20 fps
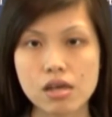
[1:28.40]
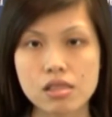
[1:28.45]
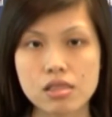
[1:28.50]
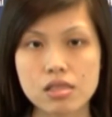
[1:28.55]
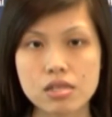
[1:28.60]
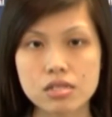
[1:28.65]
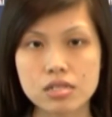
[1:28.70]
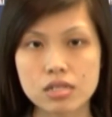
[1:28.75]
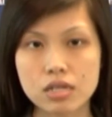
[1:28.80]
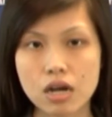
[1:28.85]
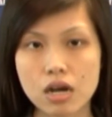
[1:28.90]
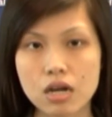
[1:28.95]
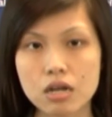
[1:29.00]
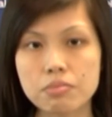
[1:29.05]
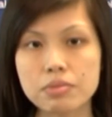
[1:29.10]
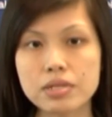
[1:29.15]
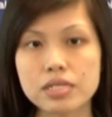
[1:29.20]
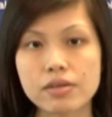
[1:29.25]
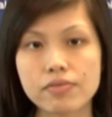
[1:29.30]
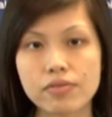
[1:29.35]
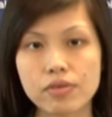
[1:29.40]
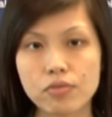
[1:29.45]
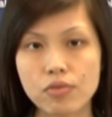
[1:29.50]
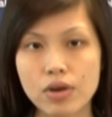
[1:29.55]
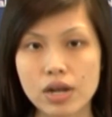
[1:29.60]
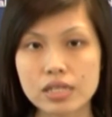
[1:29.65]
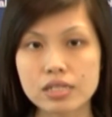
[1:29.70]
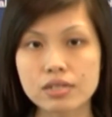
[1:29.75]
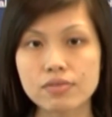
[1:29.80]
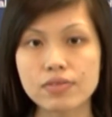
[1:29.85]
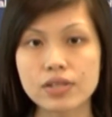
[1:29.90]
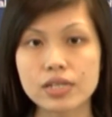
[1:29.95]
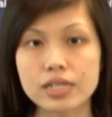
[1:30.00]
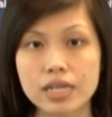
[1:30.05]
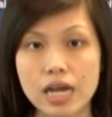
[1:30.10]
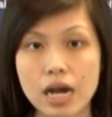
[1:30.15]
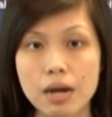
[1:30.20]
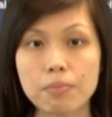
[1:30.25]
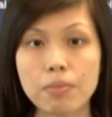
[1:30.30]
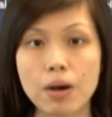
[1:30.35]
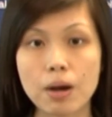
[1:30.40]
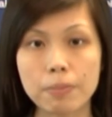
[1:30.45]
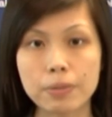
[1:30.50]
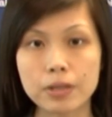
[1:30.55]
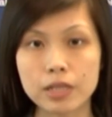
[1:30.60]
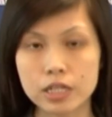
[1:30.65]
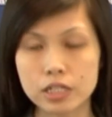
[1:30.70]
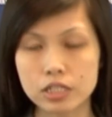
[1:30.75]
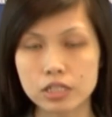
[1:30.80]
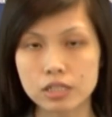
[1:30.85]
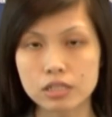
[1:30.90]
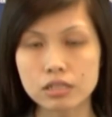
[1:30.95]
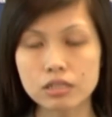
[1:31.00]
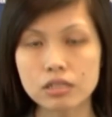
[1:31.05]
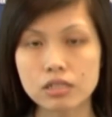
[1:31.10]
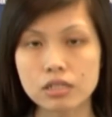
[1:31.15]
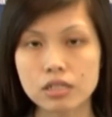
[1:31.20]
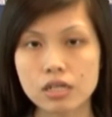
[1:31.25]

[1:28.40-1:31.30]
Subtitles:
These economies have a relatively young population,